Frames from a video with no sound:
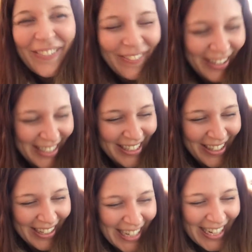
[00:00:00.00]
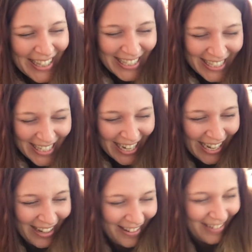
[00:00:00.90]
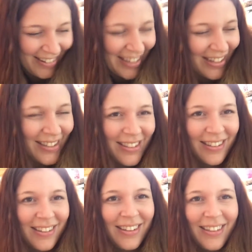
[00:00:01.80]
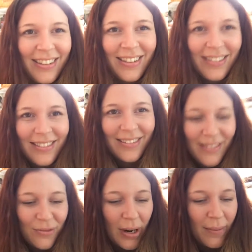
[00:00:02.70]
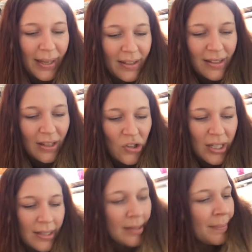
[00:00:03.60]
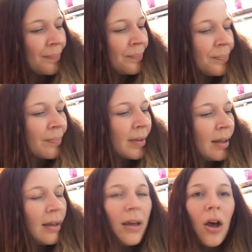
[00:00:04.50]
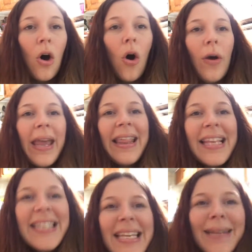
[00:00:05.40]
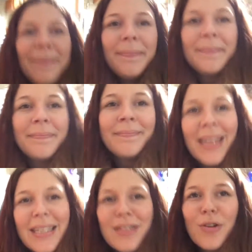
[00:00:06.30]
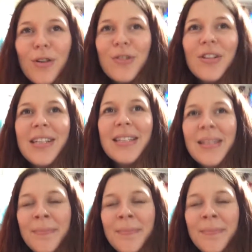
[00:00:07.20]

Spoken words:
We're just going to eat this tonight because watermelon's delicious. Okay, that's it. That's groceries.